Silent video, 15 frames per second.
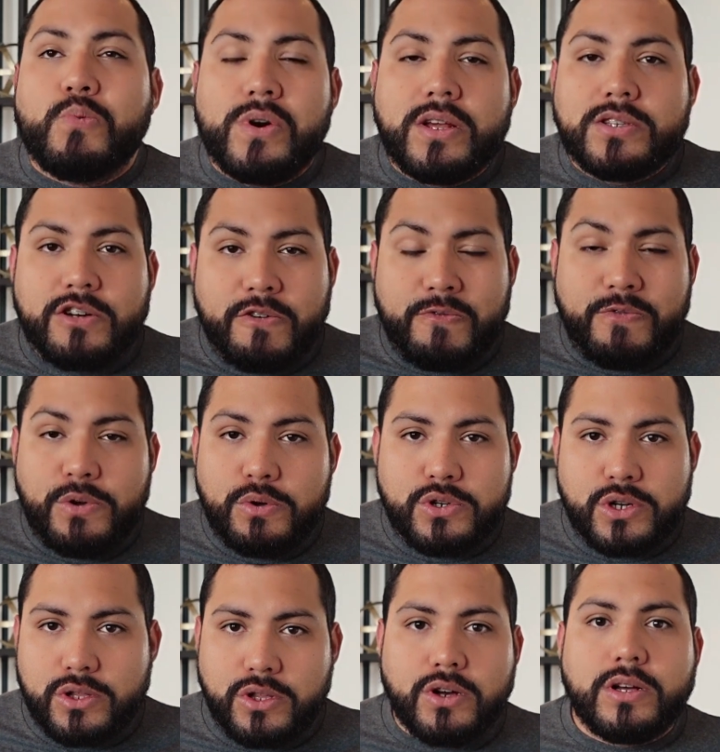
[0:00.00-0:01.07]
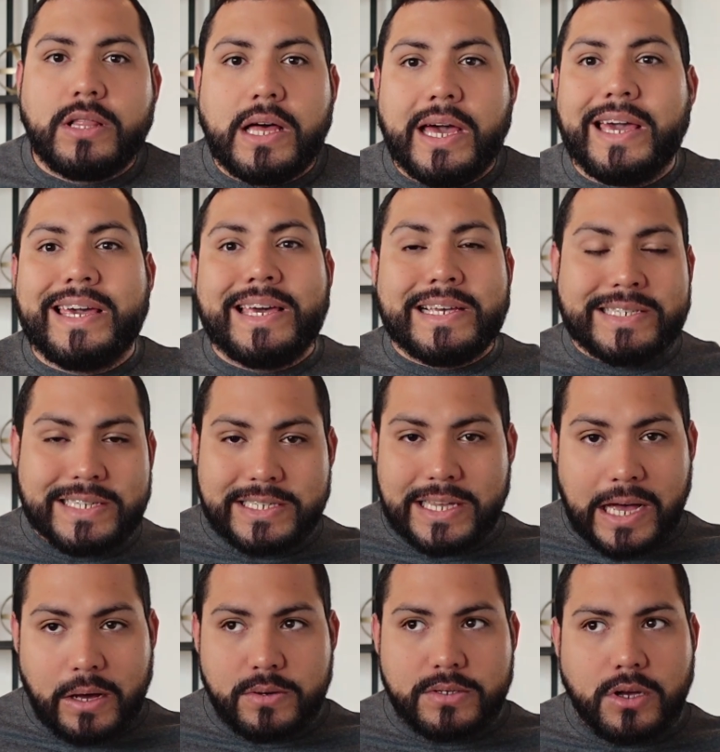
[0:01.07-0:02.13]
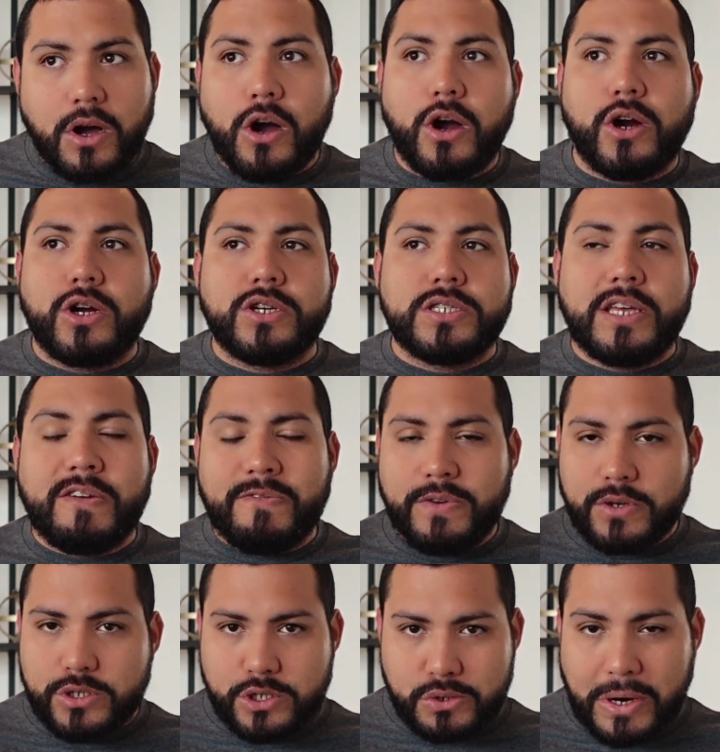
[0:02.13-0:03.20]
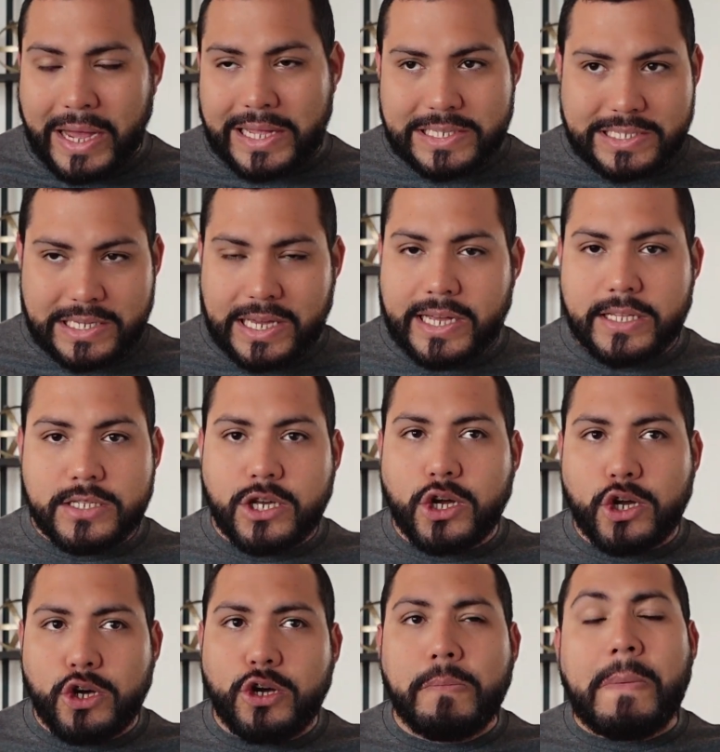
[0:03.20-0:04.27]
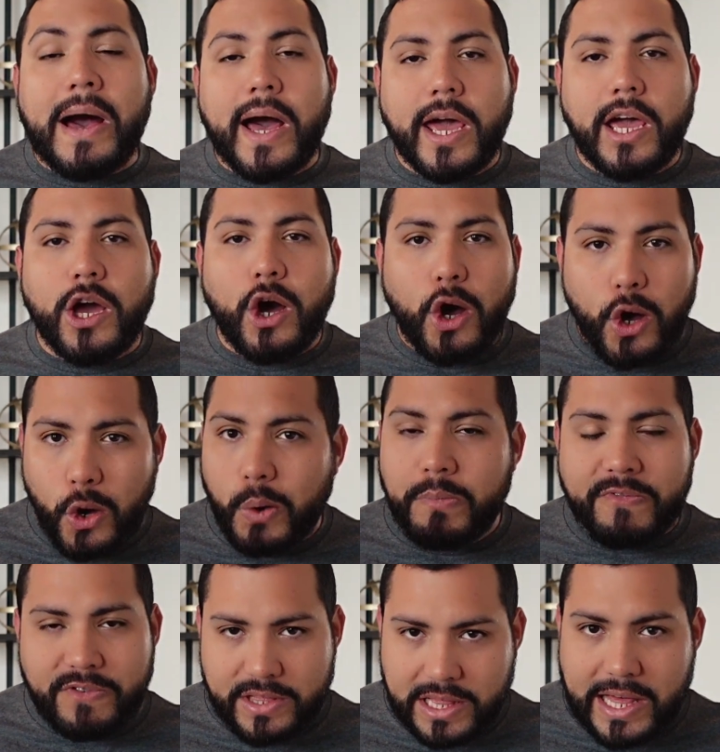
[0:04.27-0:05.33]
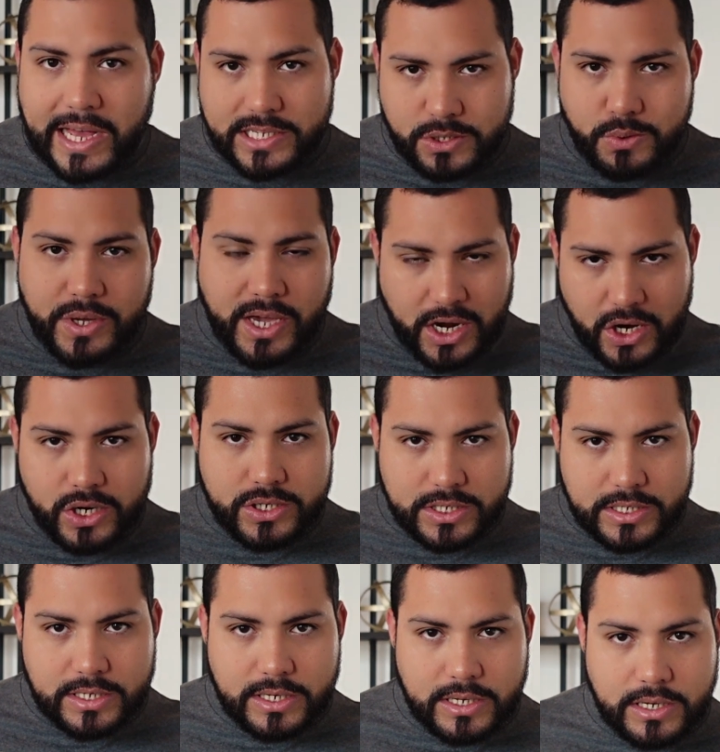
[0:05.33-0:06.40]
What does our future look like? Is this house ours? It feels transient. Goodbye home for the last 3 years.